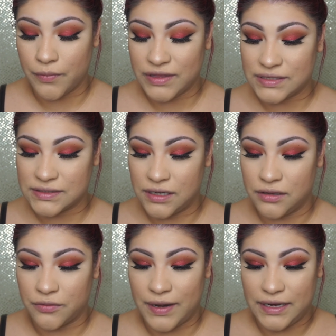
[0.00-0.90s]
in with this
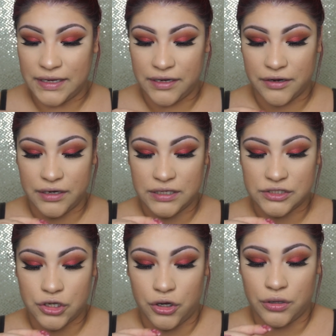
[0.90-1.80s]
color right here.
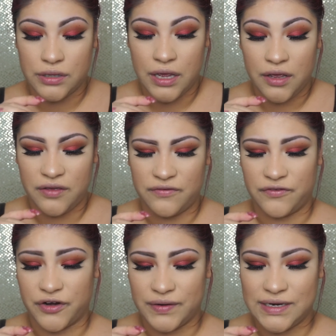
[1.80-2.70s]
It's called
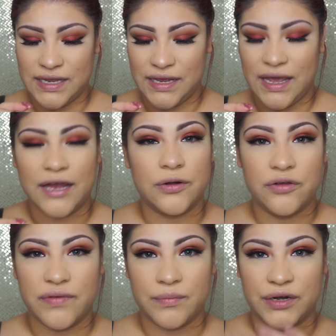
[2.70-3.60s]
Verity. I don't know
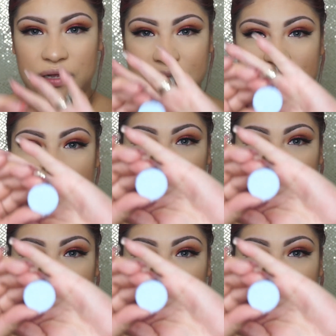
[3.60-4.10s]
if I'm pronouncing